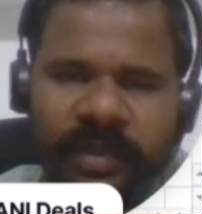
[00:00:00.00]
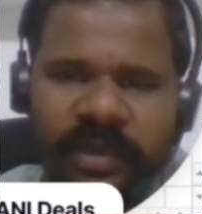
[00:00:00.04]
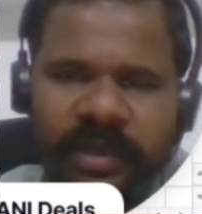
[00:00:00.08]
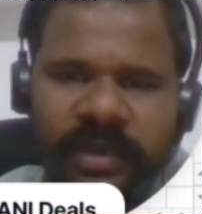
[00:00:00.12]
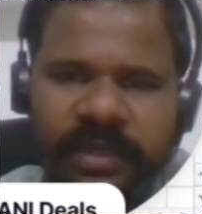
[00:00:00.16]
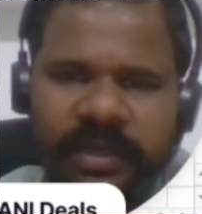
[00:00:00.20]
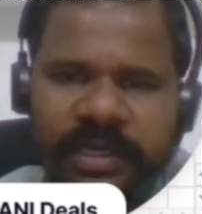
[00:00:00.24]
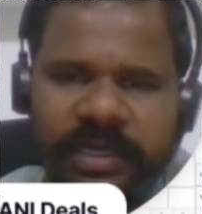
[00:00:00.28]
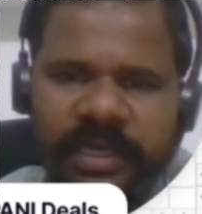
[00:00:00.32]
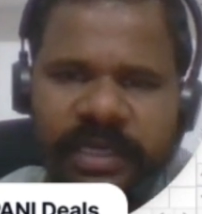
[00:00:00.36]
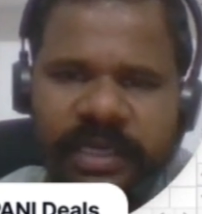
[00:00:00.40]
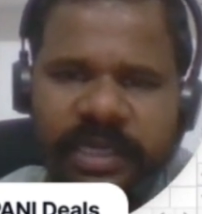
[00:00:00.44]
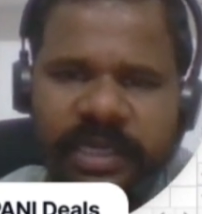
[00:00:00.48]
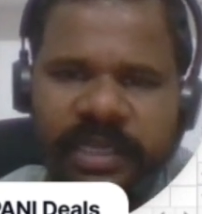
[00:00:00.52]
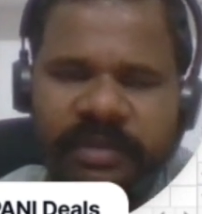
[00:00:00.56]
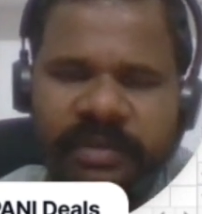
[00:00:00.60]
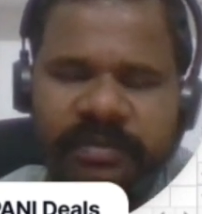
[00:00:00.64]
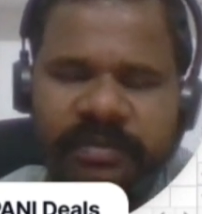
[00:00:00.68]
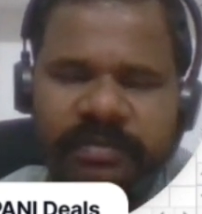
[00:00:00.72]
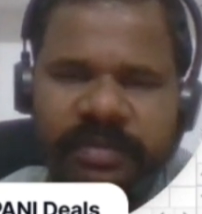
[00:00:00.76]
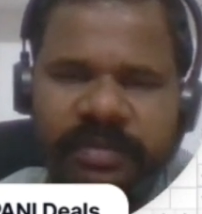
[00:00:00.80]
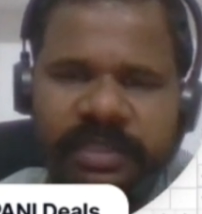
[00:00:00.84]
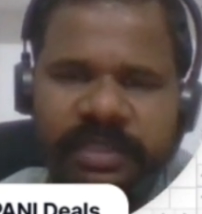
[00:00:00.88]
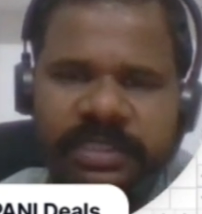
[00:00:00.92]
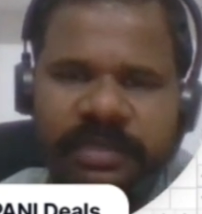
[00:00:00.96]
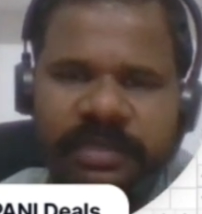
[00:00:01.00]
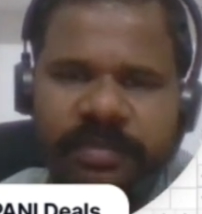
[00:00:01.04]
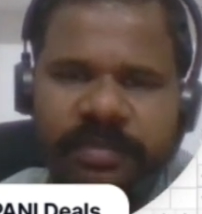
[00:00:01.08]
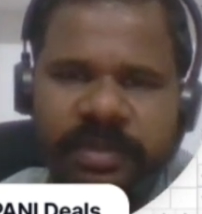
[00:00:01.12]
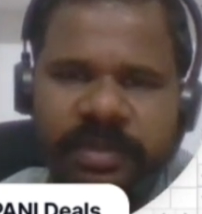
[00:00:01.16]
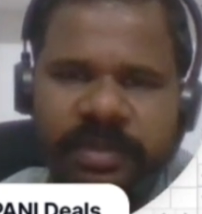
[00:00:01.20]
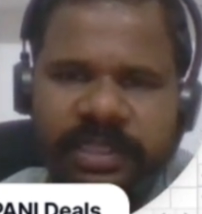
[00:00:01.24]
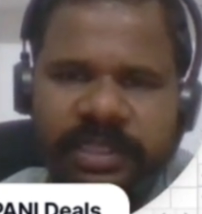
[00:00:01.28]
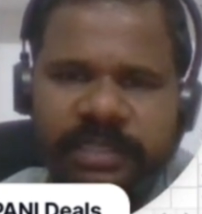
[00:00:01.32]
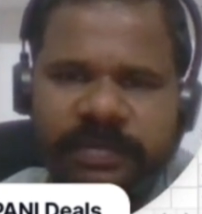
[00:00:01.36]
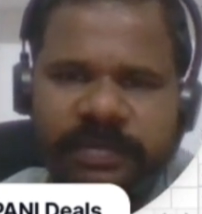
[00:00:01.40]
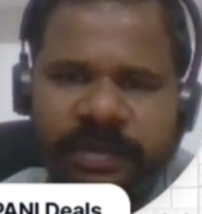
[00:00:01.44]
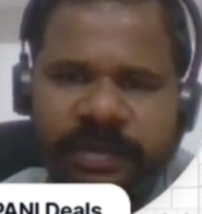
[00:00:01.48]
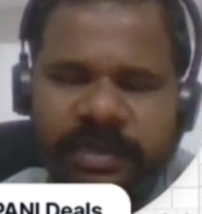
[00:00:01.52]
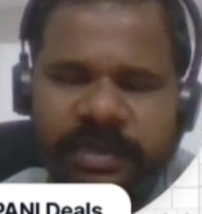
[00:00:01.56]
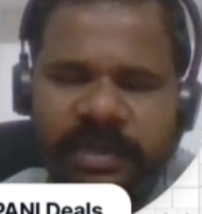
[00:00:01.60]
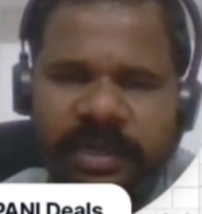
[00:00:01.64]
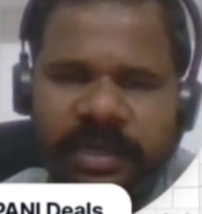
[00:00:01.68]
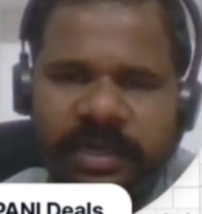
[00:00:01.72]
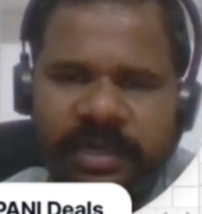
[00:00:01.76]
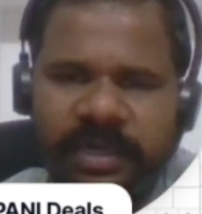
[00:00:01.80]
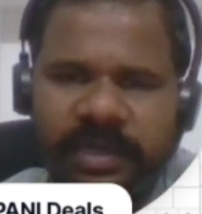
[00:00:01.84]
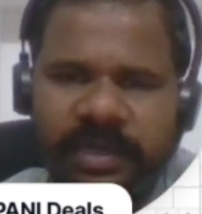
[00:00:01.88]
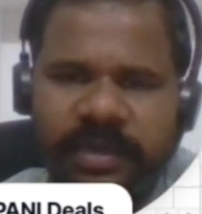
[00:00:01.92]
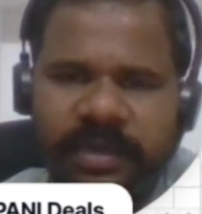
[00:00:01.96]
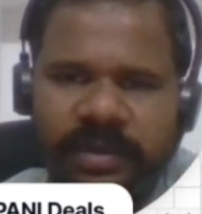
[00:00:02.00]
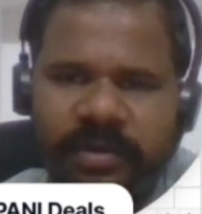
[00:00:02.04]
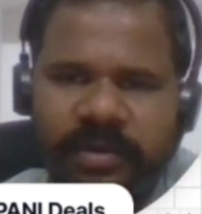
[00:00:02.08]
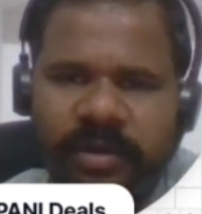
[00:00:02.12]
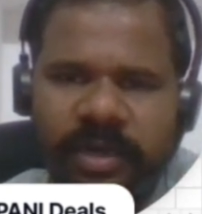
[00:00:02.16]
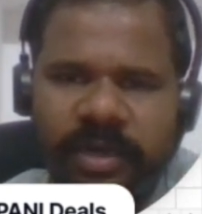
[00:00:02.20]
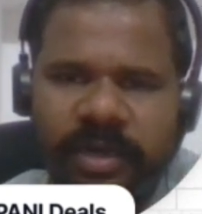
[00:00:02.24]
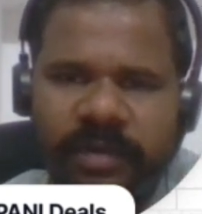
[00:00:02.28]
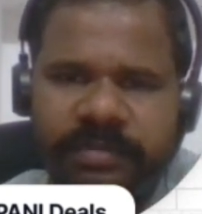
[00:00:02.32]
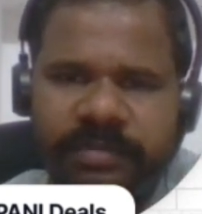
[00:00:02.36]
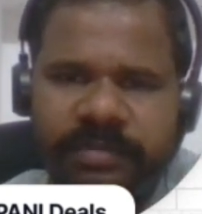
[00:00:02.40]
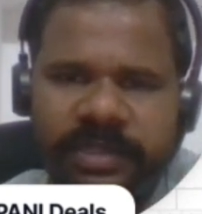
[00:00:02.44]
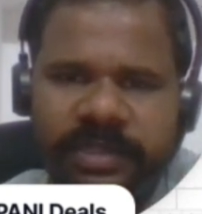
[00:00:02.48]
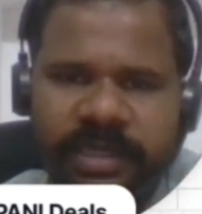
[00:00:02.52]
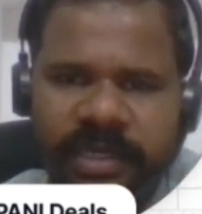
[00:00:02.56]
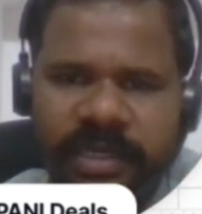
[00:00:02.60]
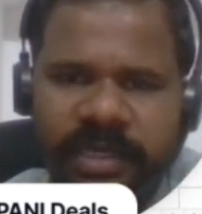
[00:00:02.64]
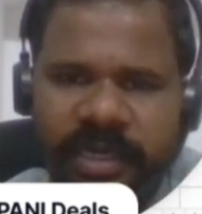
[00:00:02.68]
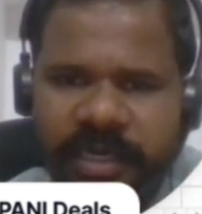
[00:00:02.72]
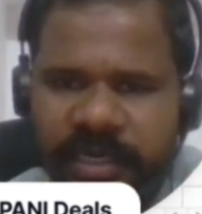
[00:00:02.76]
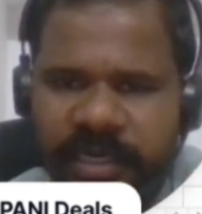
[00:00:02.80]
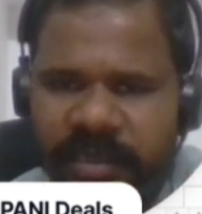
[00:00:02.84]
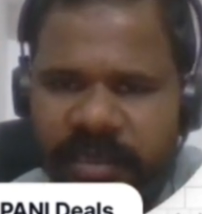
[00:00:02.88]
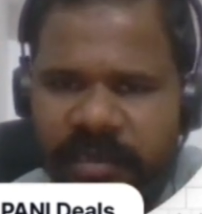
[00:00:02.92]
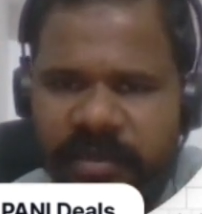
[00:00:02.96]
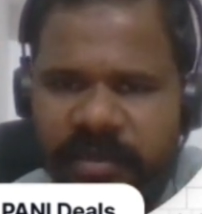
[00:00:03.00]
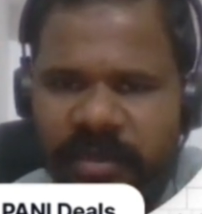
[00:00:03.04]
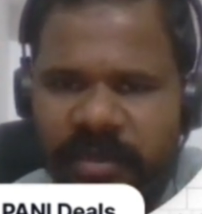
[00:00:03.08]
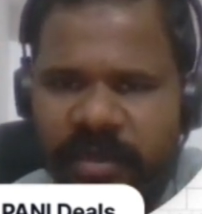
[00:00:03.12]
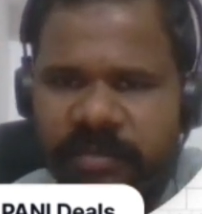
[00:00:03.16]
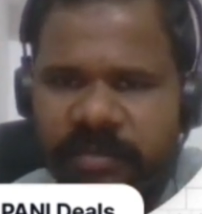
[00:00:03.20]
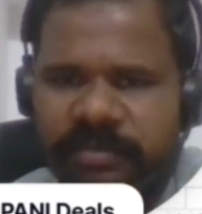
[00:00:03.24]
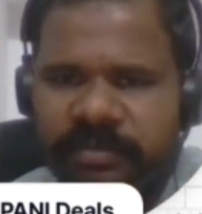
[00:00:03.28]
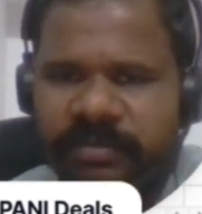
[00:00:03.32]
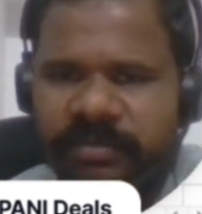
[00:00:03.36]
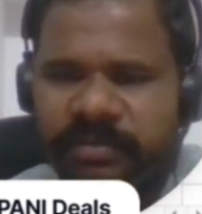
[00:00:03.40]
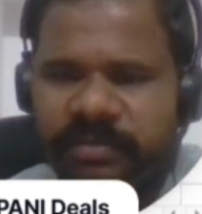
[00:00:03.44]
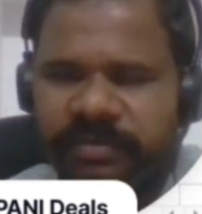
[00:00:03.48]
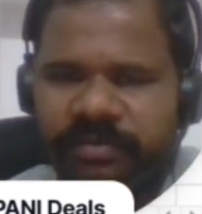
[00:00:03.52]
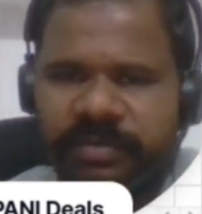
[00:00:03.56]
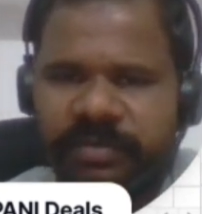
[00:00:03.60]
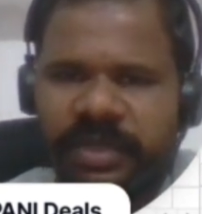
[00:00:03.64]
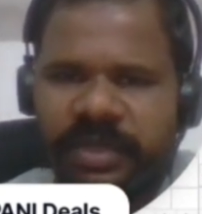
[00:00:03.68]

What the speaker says: triggering based upon this particular column, generate column.